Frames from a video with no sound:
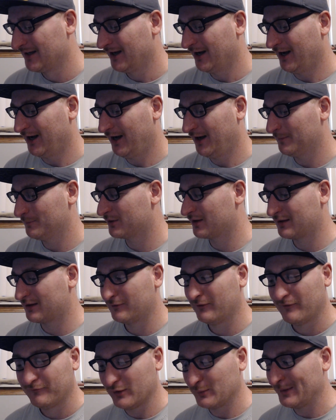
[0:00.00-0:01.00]
Film
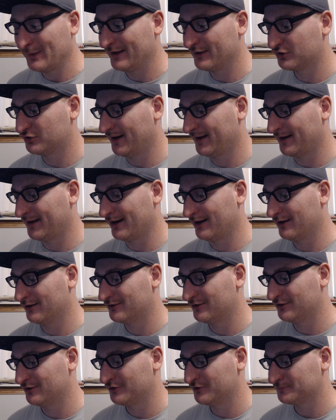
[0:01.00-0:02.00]
has great
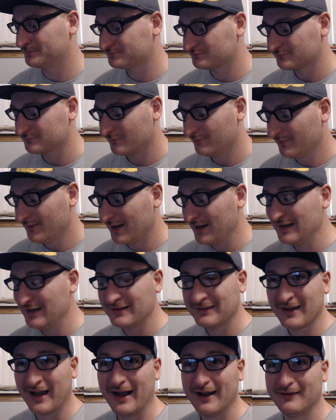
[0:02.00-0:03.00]
characters. It
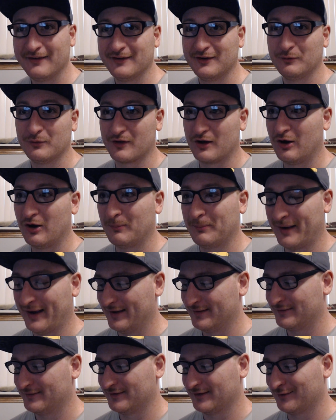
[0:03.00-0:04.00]
ties in with all
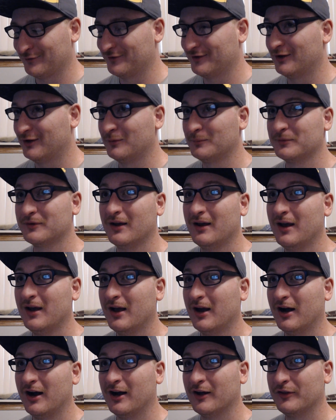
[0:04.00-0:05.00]
past six films.
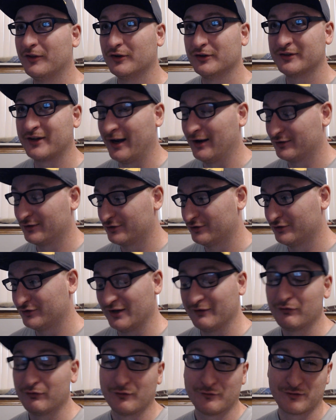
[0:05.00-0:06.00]
There's characters
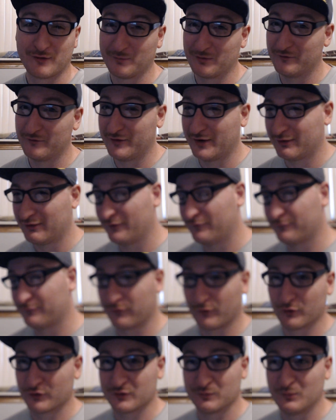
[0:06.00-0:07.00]
even from the very
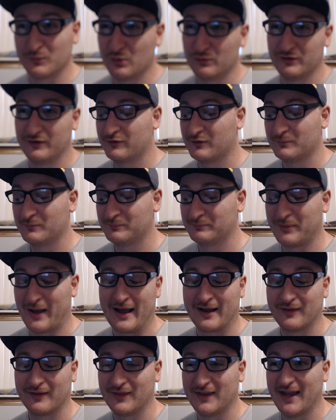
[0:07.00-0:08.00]
first movie from
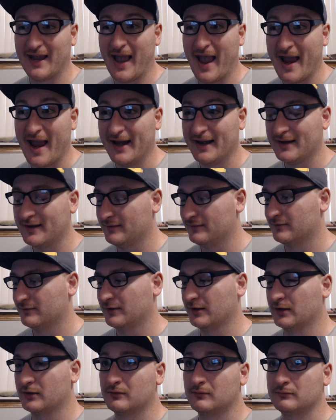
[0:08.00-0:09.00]
back in the 80s
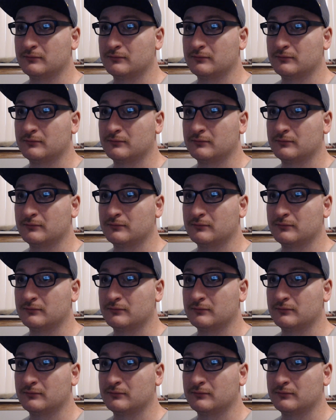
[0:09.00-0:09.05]
that